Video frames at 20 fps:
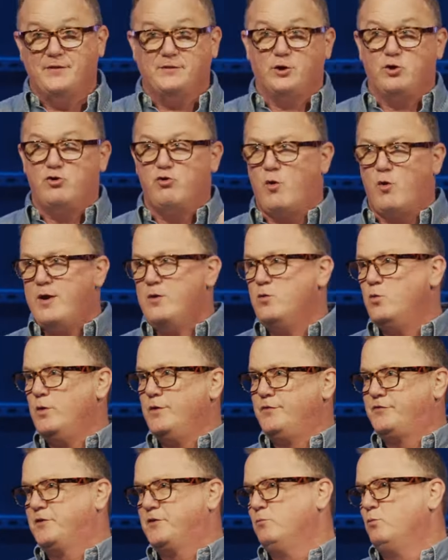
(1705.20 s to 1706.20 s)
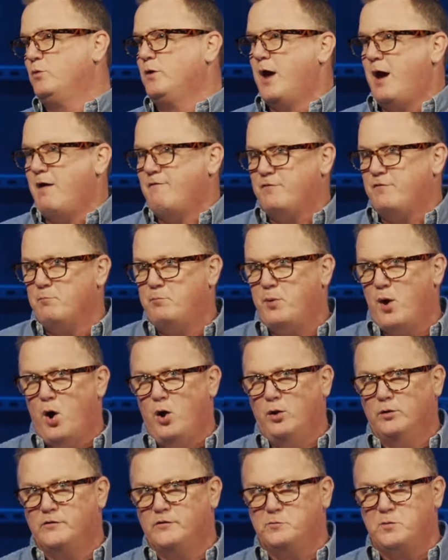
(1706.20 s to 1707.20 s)
the great wisdom we have from
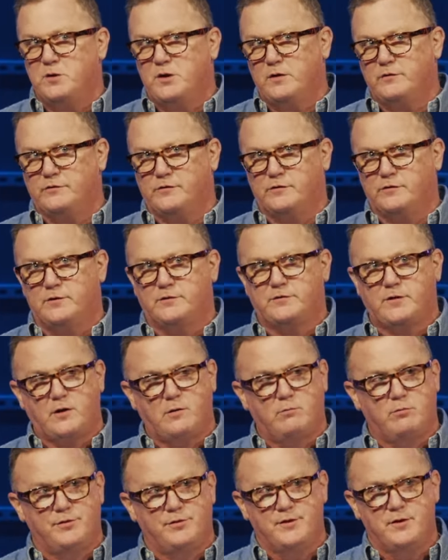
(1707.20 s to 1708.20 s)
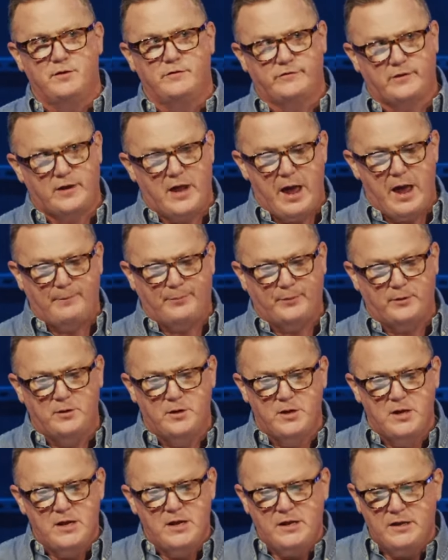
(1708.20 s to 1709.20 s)
Paul is because of the terrible things that happened
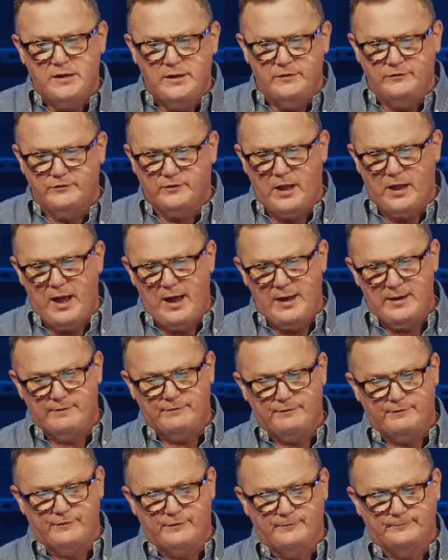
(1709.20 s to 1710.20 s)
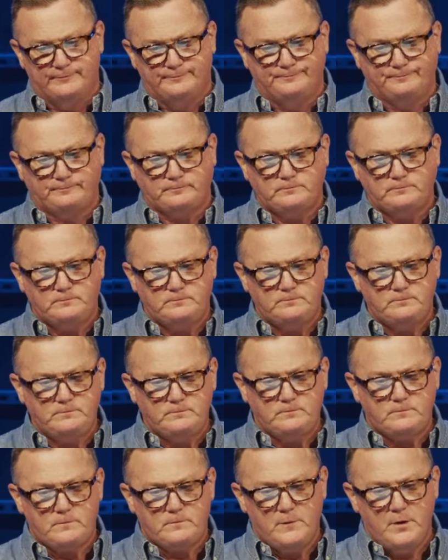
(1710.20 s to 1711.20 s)
in his life.
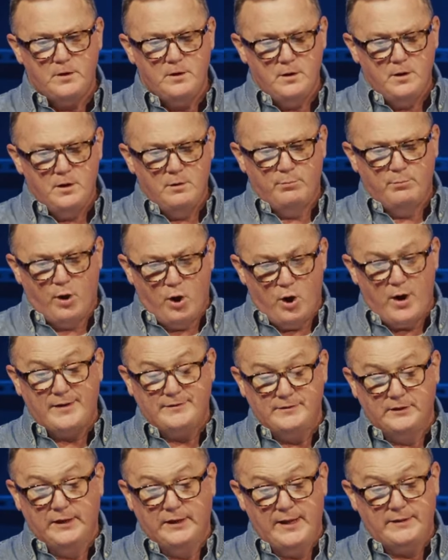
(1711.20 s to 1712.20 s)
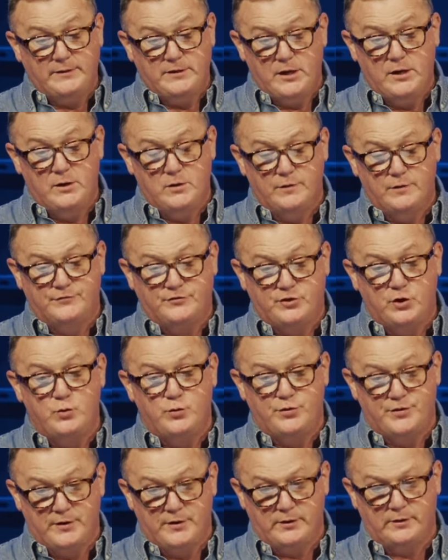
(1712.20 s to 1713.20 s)
Paul had to let go of two
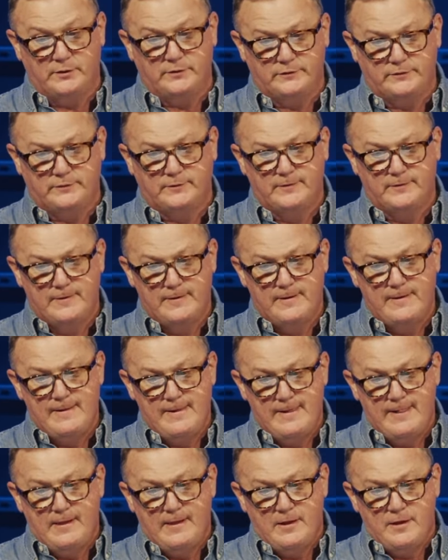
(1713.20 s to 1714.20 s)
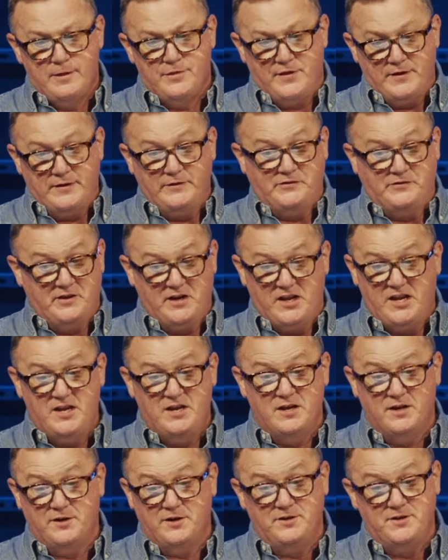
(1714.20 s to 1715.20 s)
things. Things that he
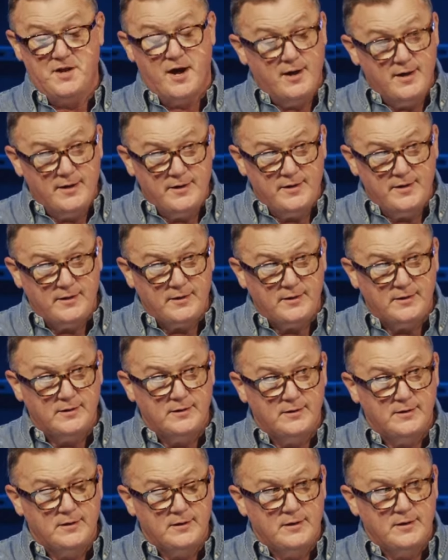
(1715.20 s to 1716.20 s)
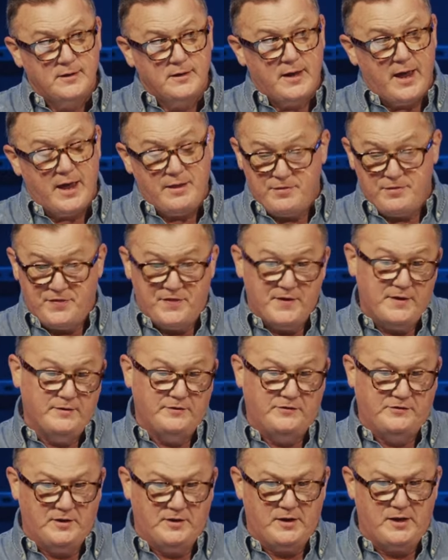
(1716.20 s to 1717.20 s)
had done and
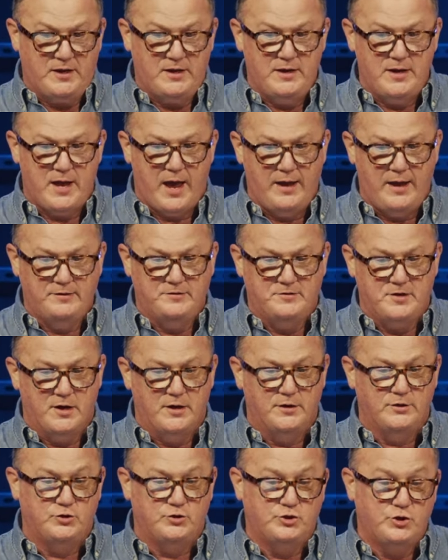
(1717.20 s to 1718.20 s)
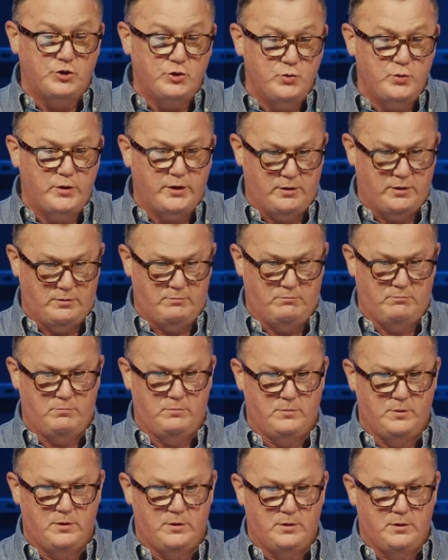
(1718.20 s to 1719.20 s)
things that he had done to him.
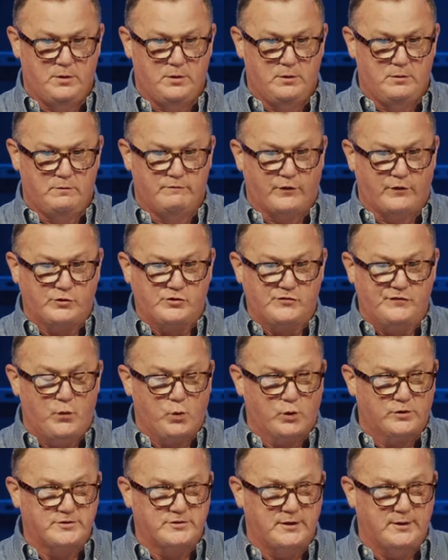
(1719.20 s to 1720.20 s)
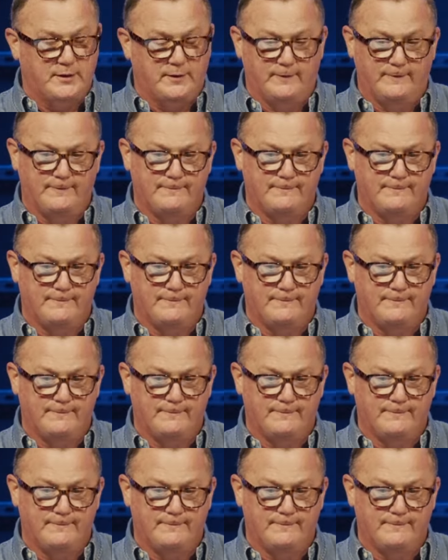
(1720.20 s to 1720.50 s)
Verse 14.